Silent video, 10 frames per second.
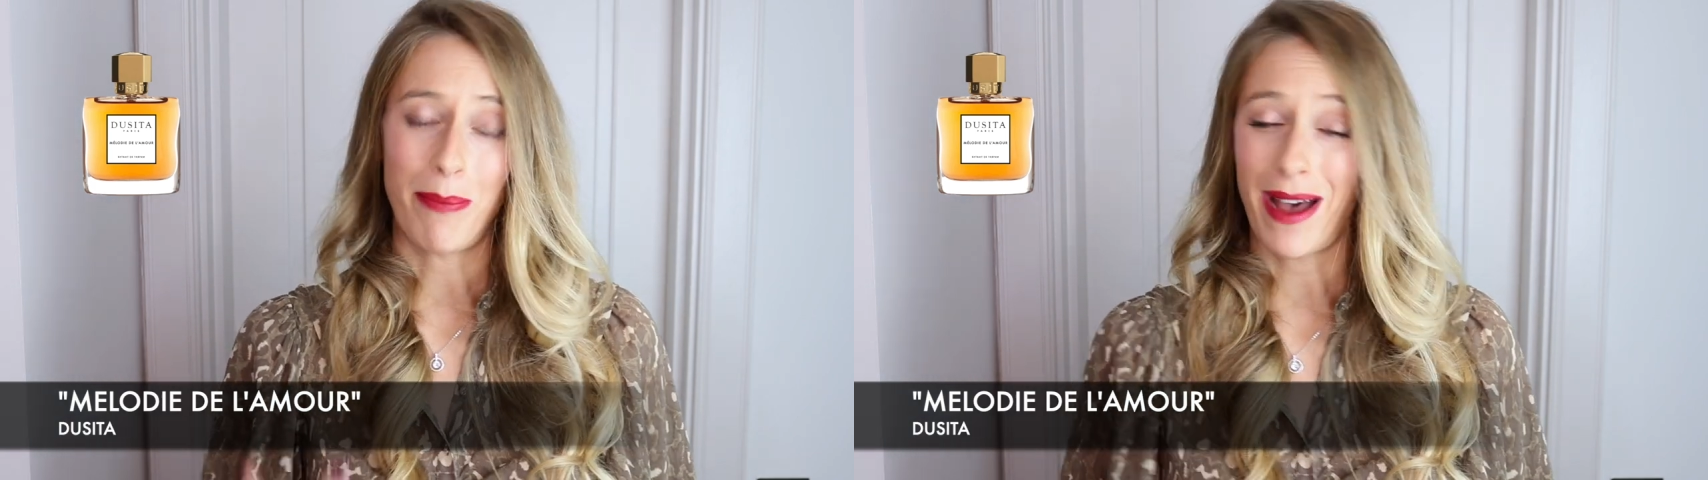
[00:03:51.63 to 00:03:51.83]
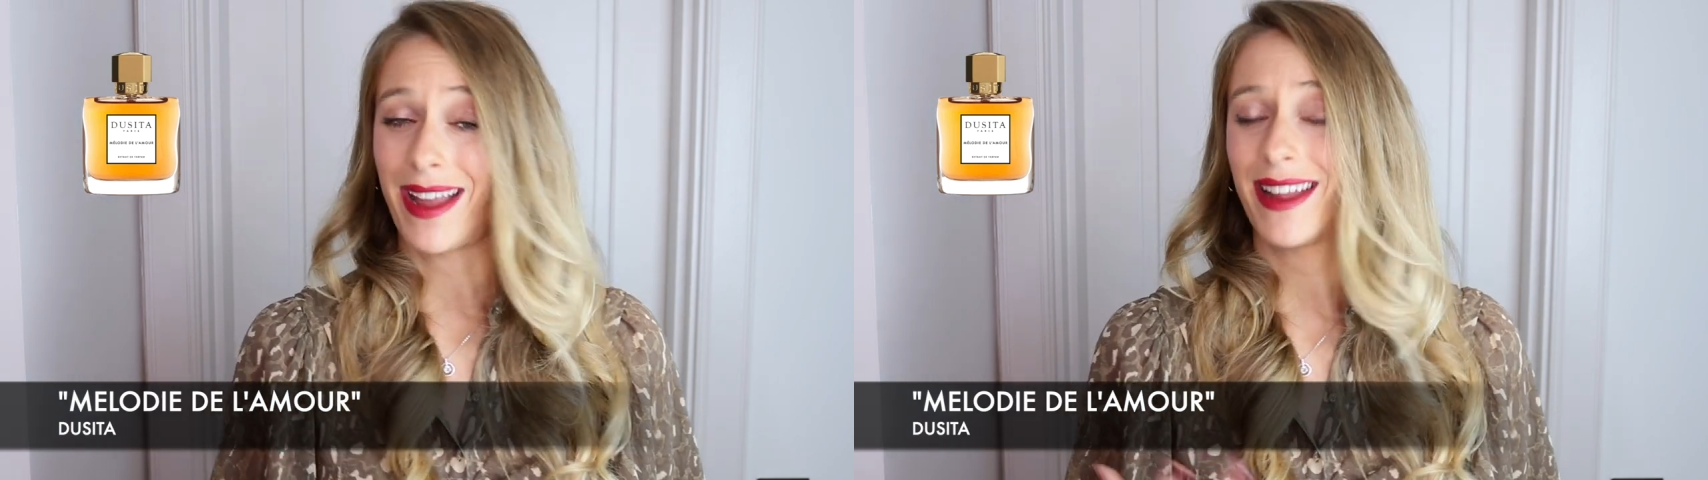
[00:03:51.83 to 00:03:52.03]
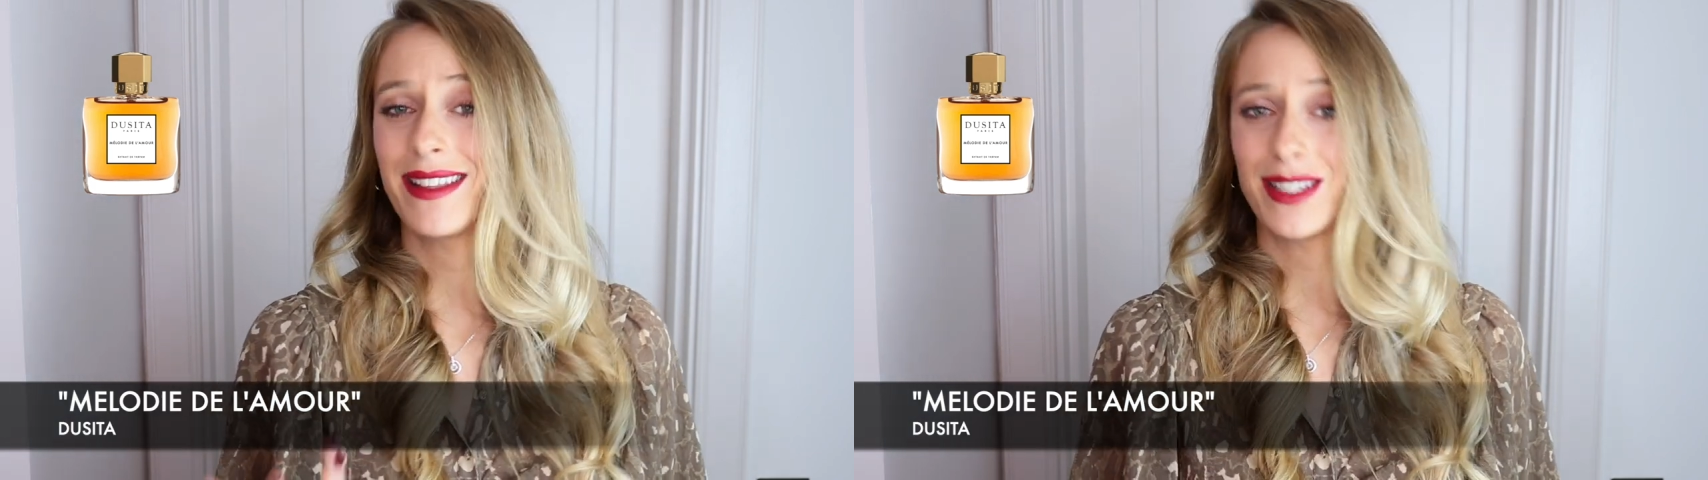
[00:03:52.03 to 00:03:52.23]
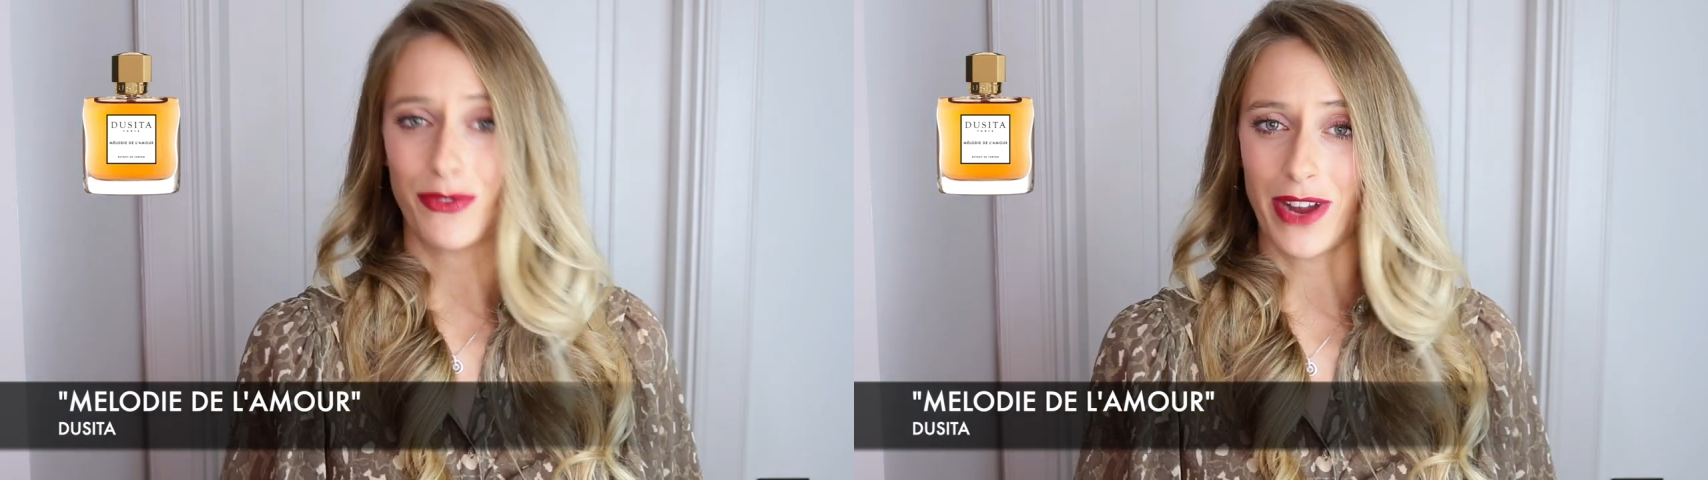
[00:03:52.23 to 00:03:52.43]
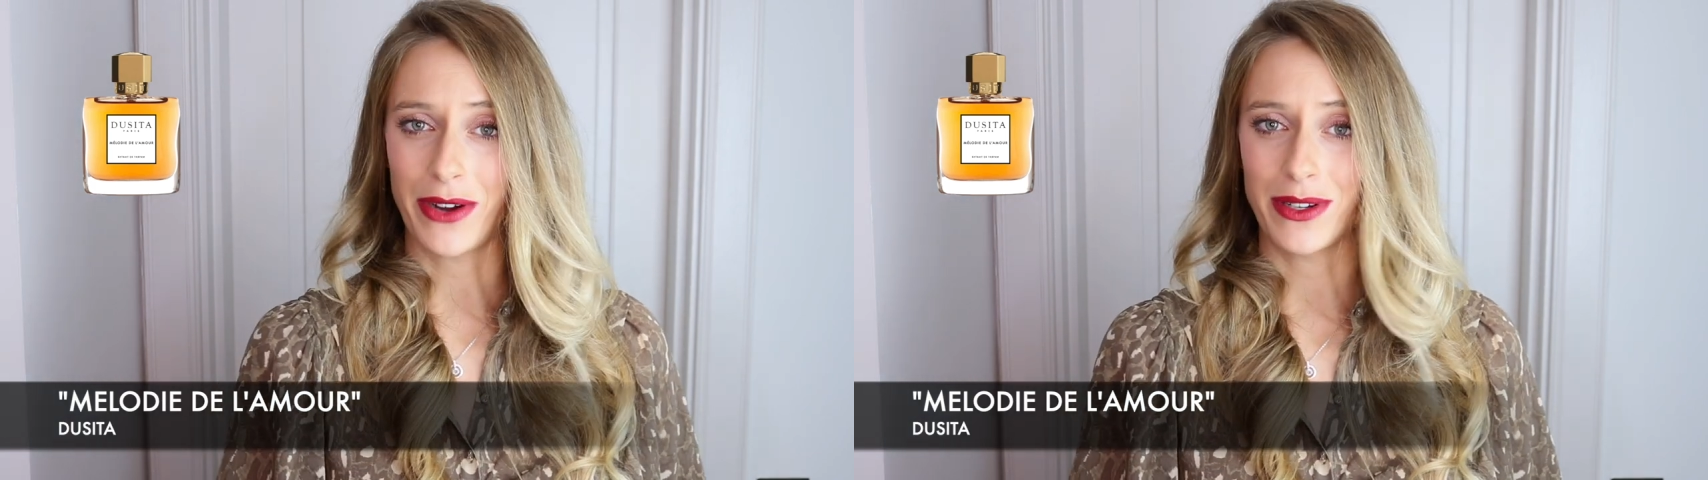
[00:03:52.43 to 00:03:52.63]
buy this
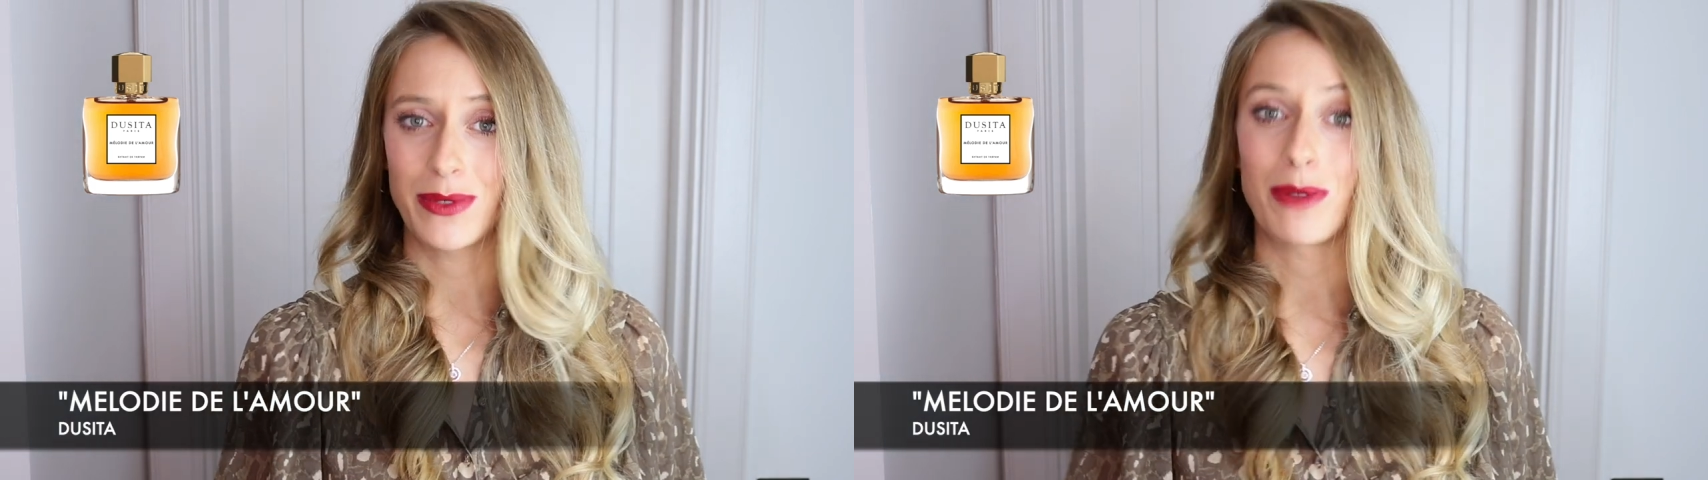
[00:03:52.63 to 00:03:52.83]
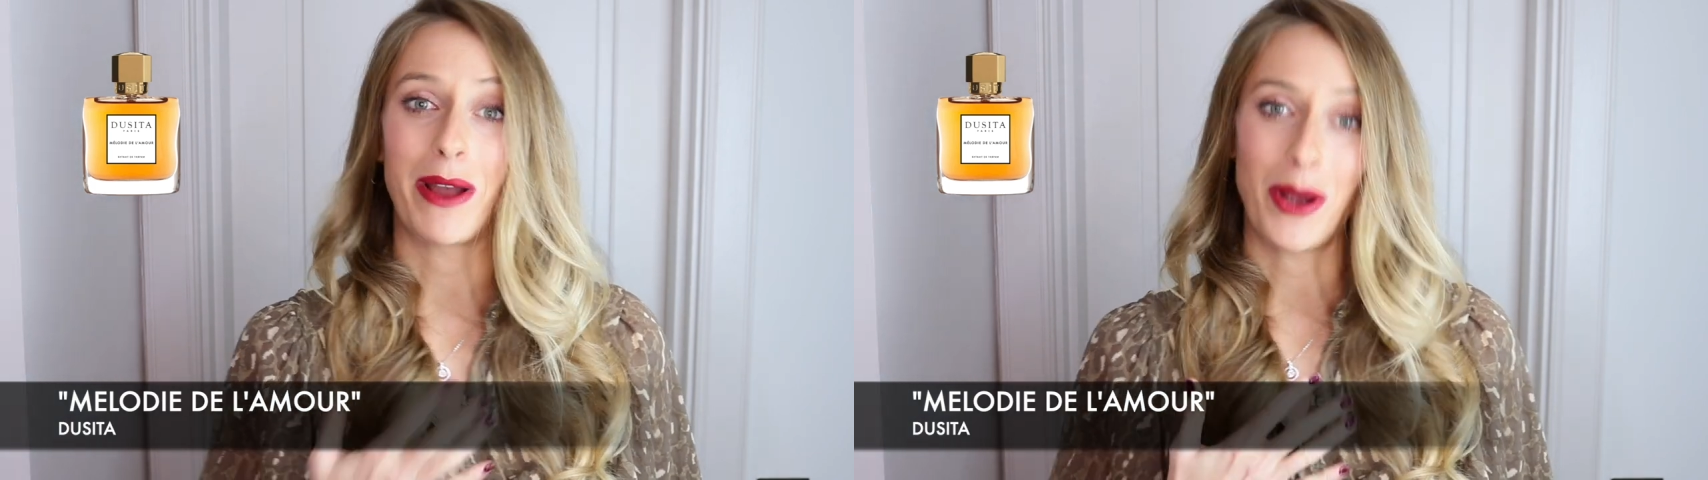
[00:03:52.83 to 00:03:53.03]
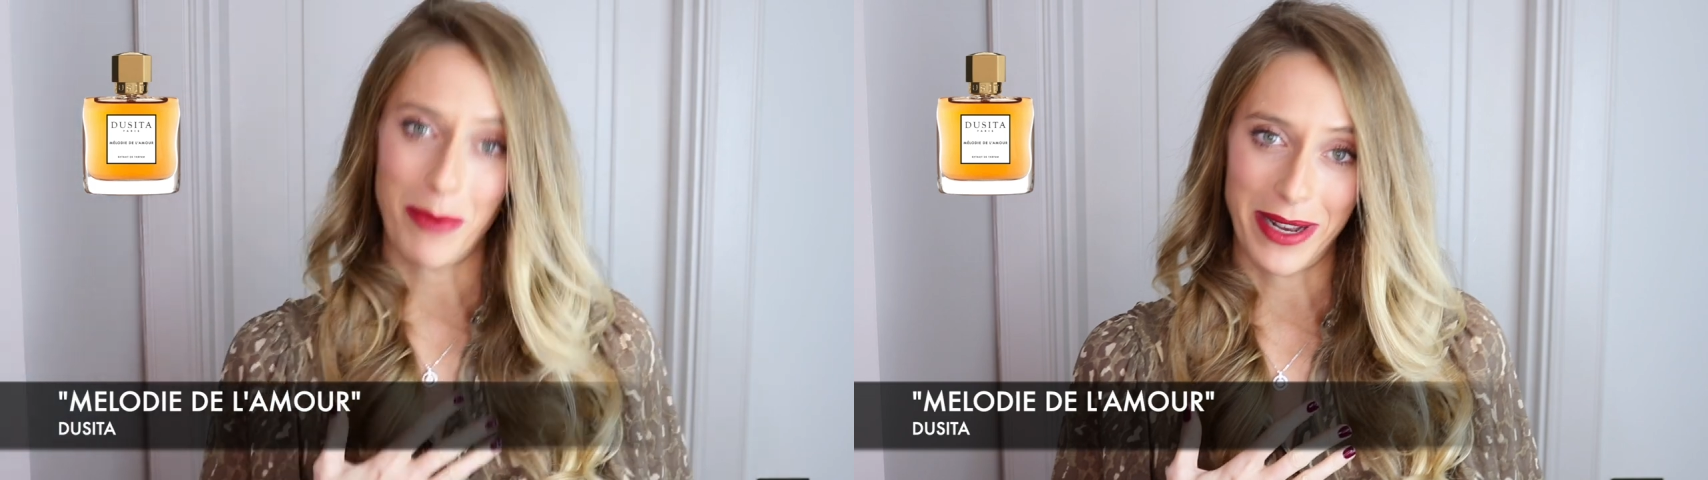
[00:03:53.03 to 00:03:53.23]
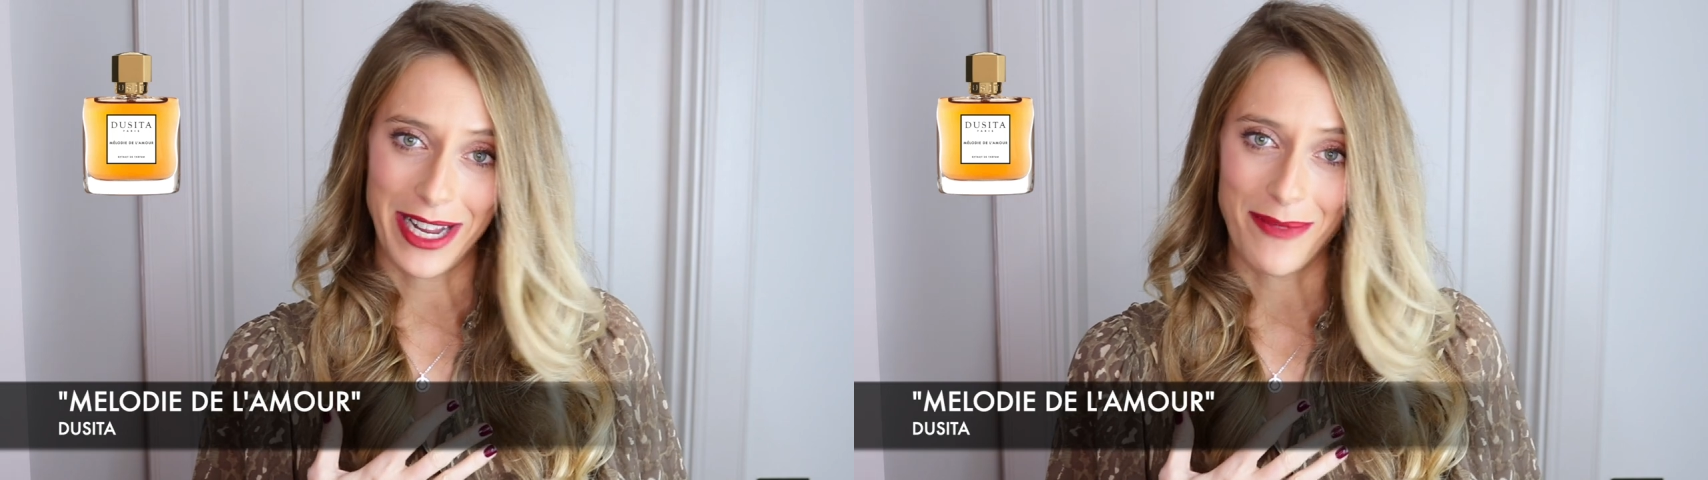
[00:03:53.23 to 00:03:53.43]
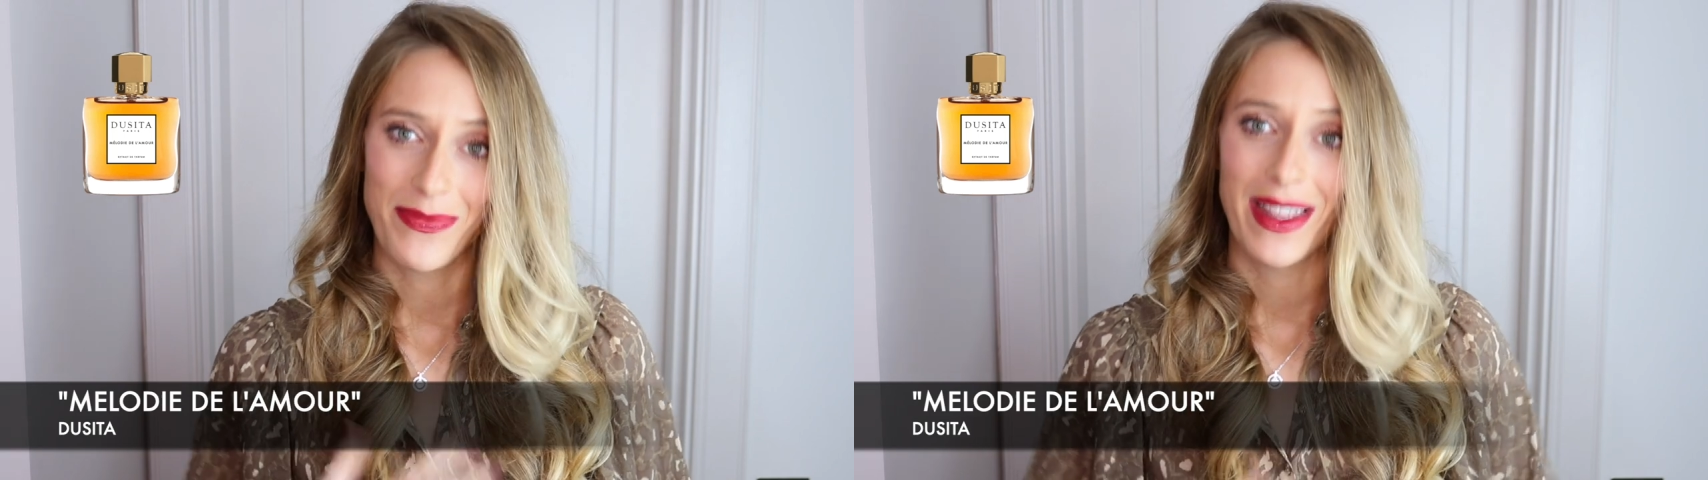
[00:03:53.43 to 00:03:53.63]
fragrance with my own money.